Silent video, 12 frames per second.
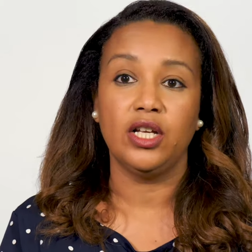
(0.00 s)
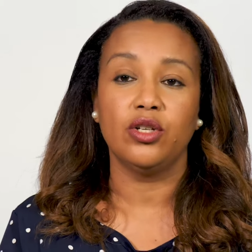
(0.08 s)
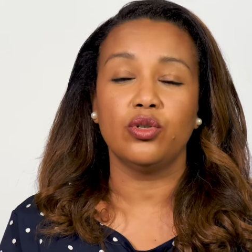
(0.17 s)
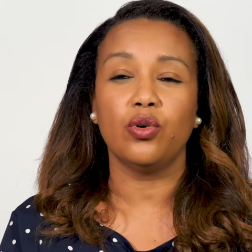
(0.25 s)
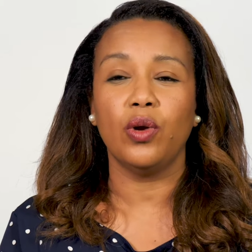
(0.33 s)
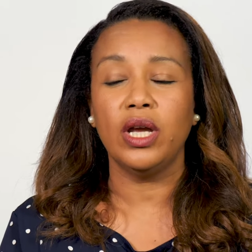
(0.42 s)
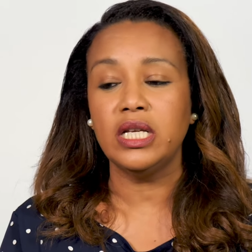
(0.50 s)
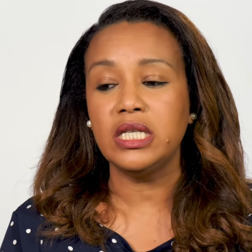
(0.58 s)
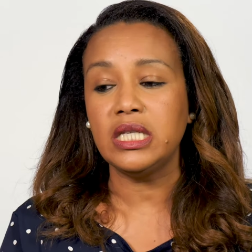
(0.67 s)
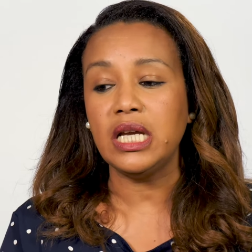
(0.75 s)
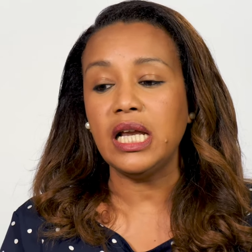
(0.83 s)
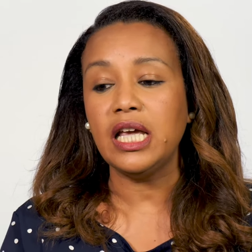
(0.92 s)
So,
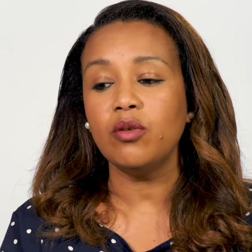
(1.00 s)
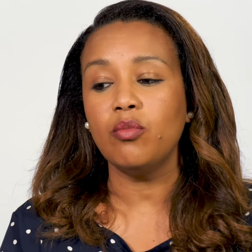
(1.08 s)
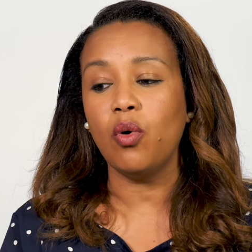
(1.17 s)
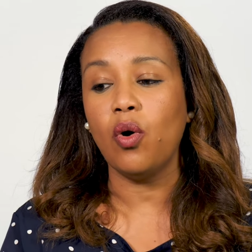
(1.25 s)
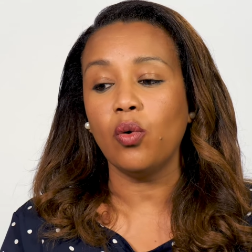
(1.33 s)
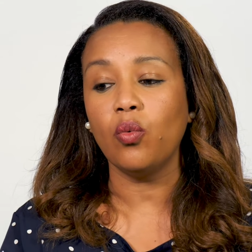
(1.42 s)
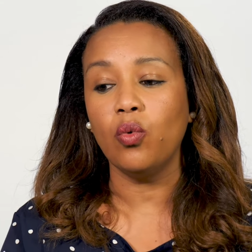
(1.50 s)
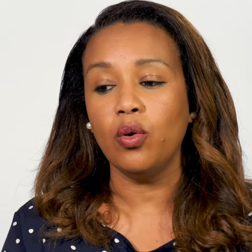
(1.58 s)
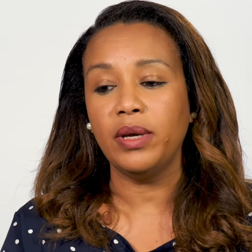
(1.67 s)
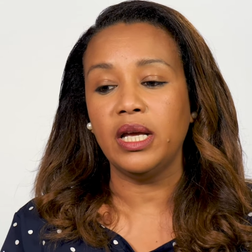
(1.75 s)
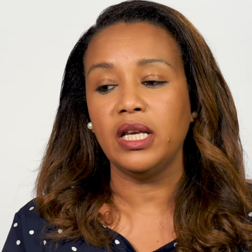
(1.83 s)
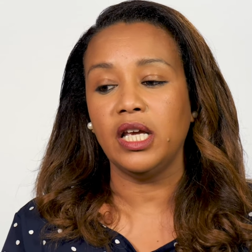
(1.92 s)
instilling more
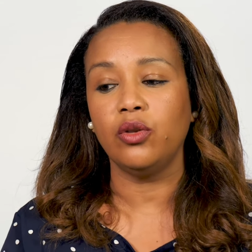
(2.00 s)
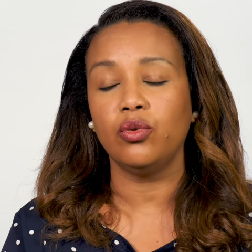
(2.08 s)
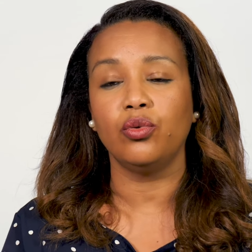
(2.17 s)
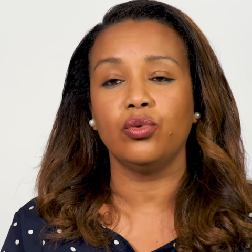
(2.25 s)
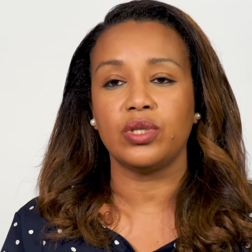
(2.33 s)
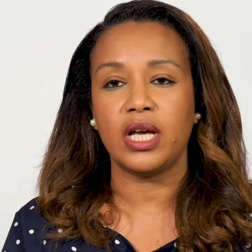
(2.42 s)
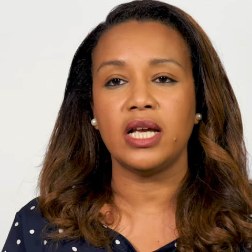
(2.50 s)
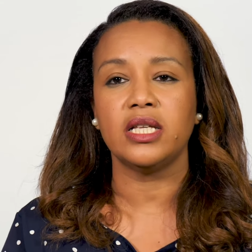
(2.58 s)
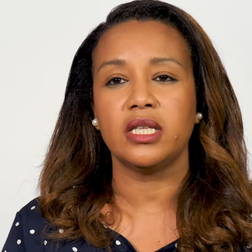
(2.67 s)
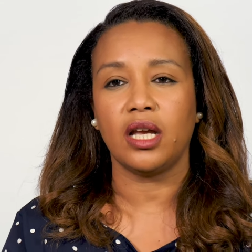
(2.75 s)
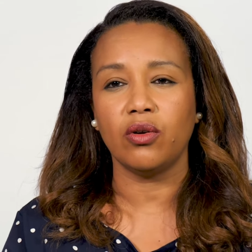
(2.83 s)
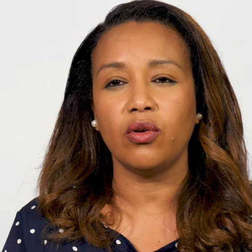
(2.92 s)
women into science,
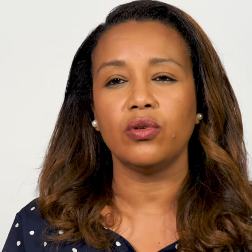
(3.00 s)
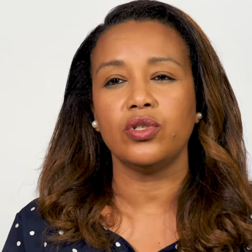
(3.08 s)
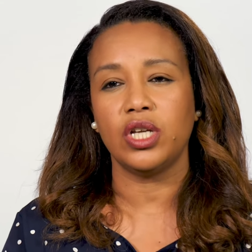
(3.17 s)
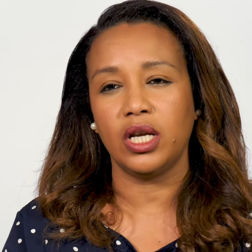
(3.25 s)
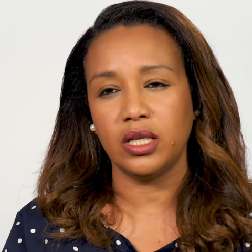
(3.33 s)
technology,